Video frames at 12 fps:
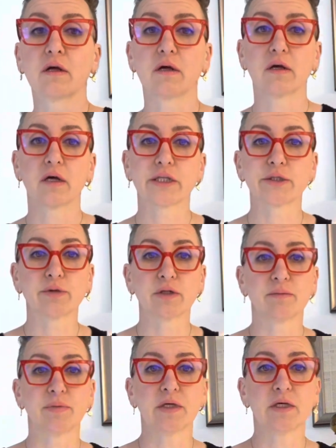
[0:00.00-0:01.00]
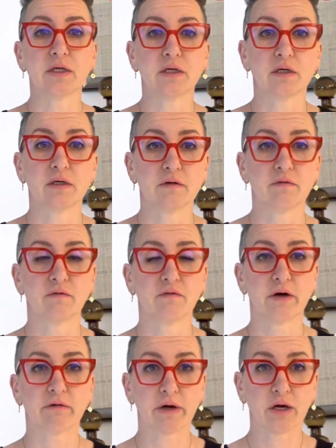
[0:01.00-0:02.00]
it will be
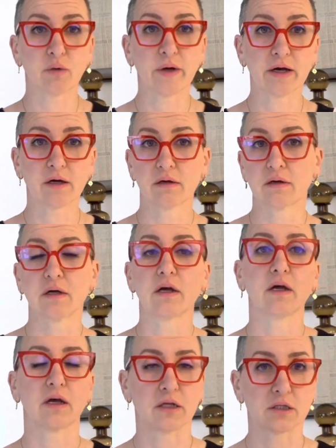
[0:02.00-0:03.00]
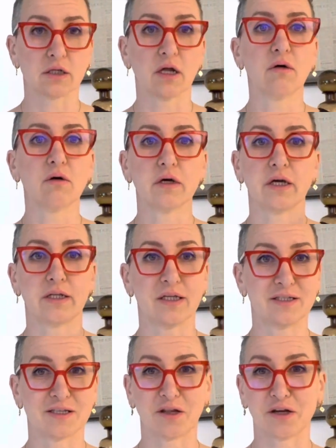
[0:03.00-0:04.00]
very quick, it's slow, it
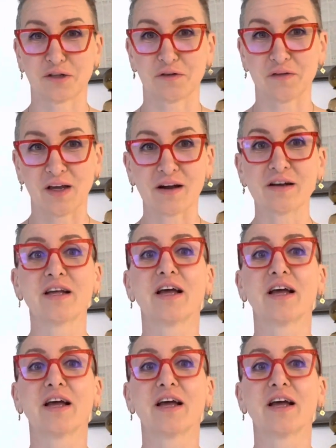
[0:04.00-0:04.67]
eats a lot of yarn,